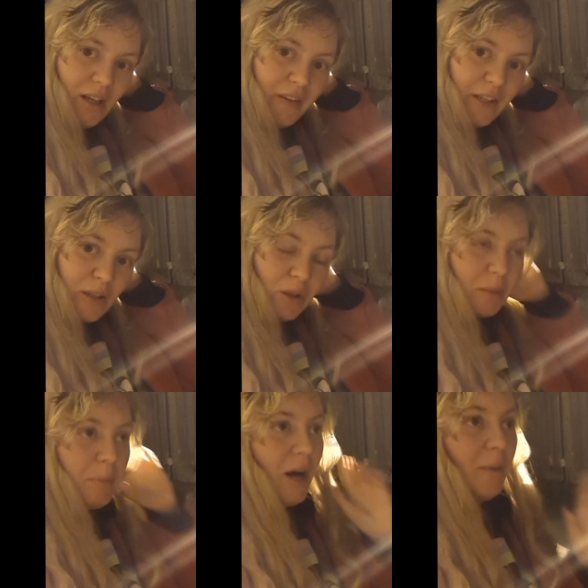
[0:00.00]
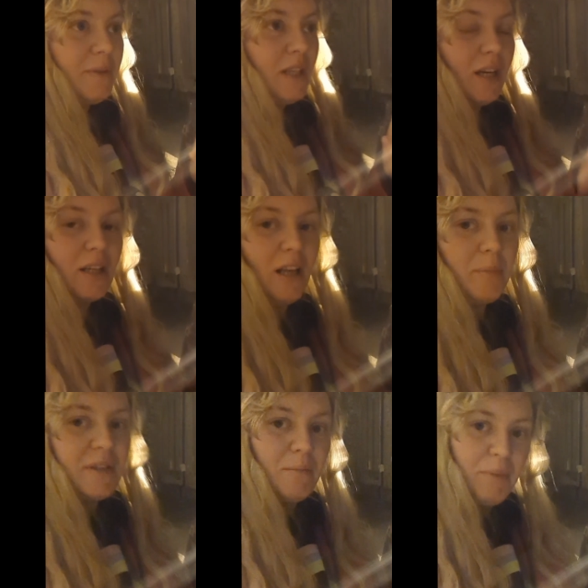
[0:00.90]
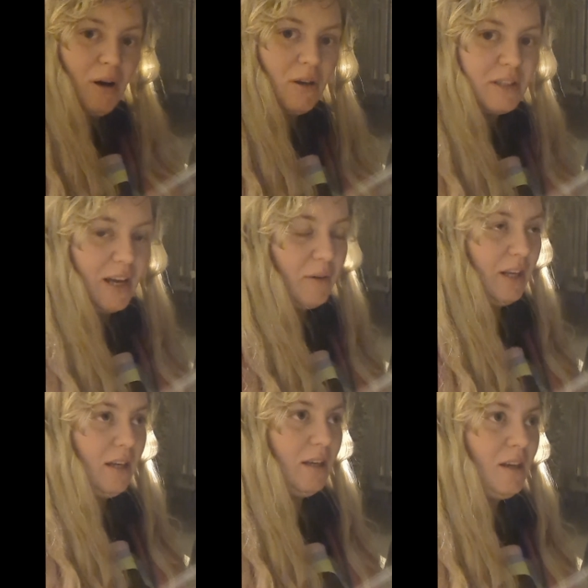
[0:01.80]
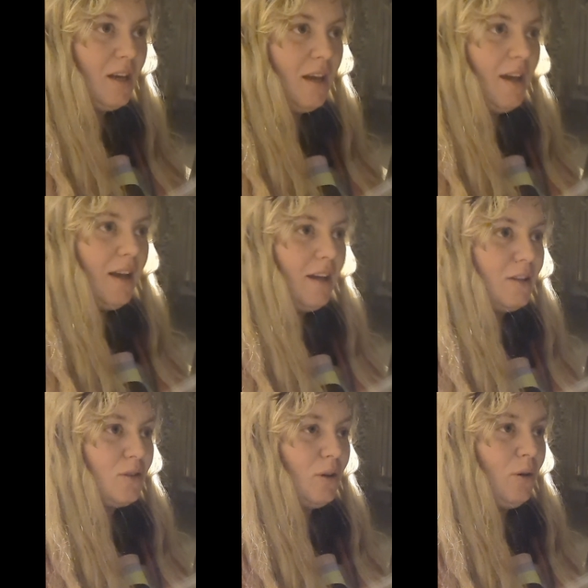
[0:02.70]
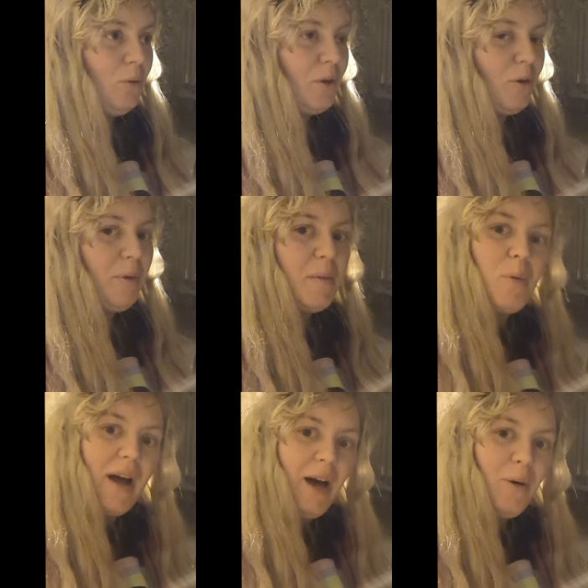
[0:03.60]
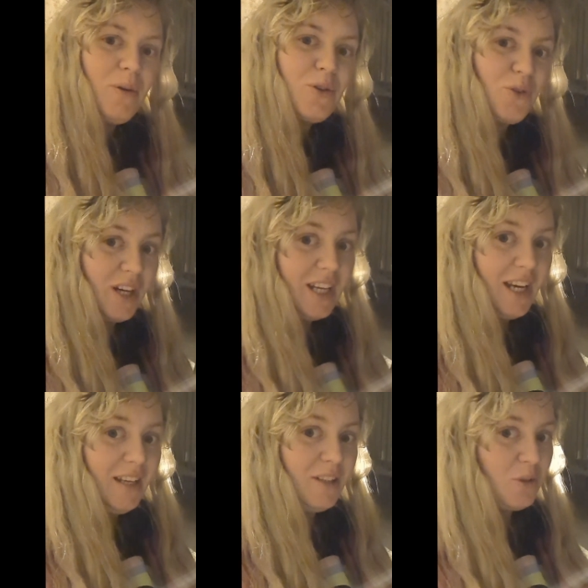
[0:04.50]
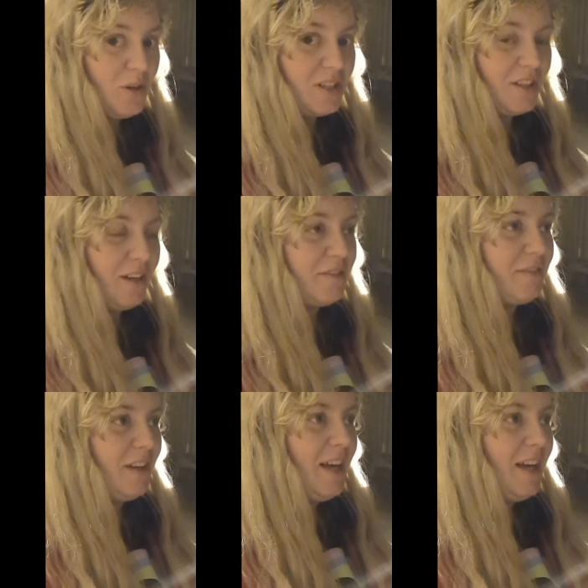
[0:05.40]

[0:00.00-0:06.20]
And there's lots of pubs and clubs and bars down here. So there are people out drinking and doing stuff.